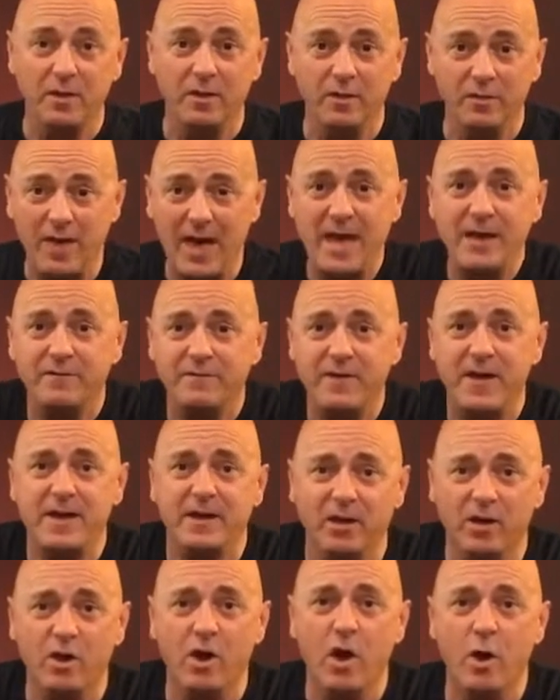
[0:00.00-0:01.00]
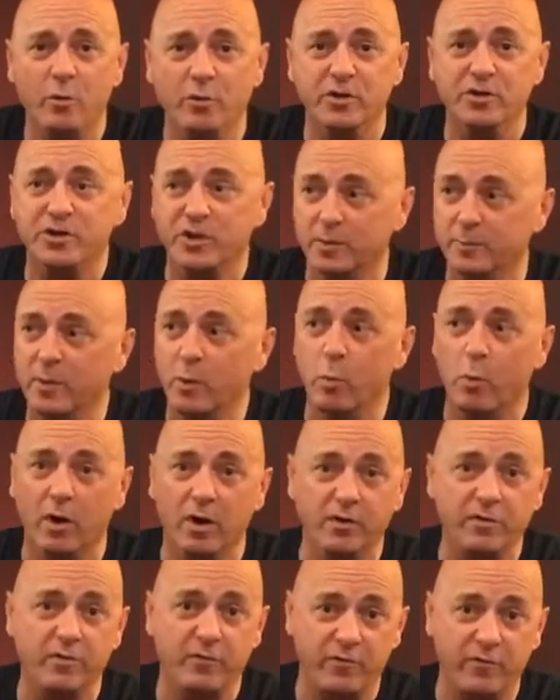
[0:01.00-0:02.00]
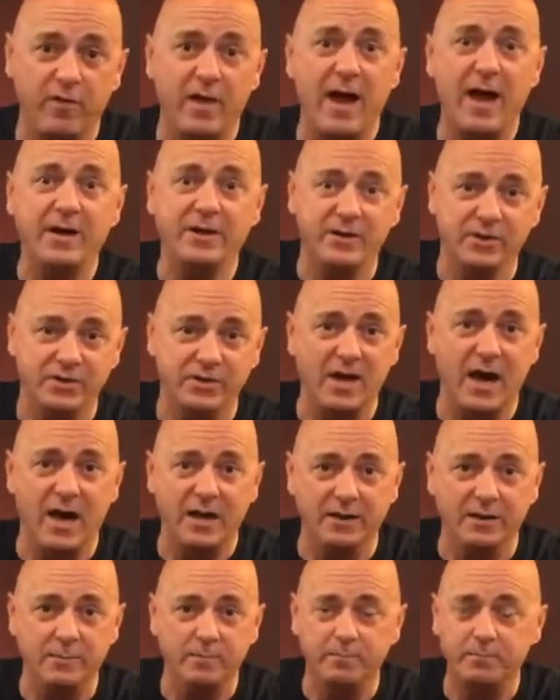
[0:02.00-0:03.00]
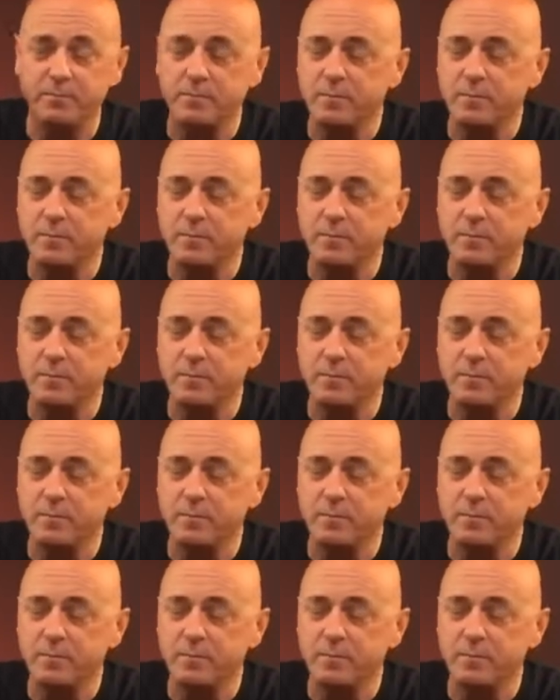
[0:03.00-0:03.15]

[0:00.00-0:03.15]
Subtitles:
that event alone is going to be worth flying to Scotland.